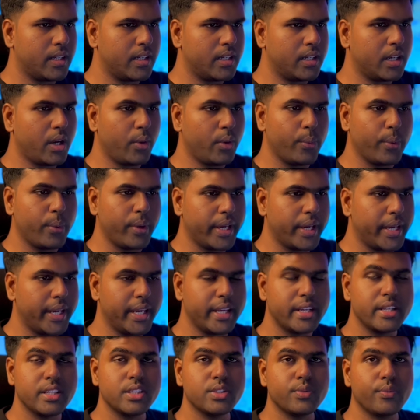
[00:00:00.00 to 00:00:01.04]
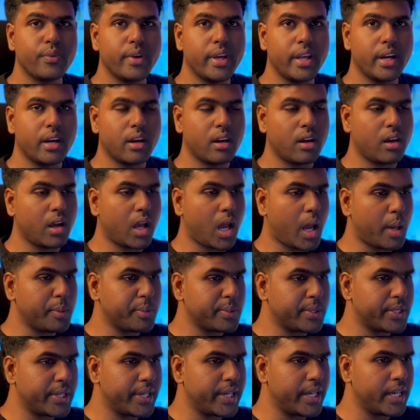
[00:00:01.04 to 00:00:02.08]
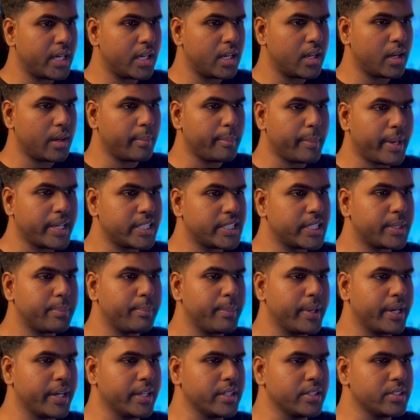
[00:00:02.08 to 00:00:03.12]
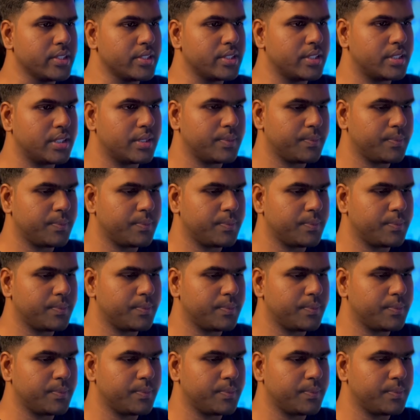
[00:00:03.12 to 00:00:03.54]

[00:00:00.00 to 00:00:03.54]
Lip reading: Now here is where Obsidian magic begins.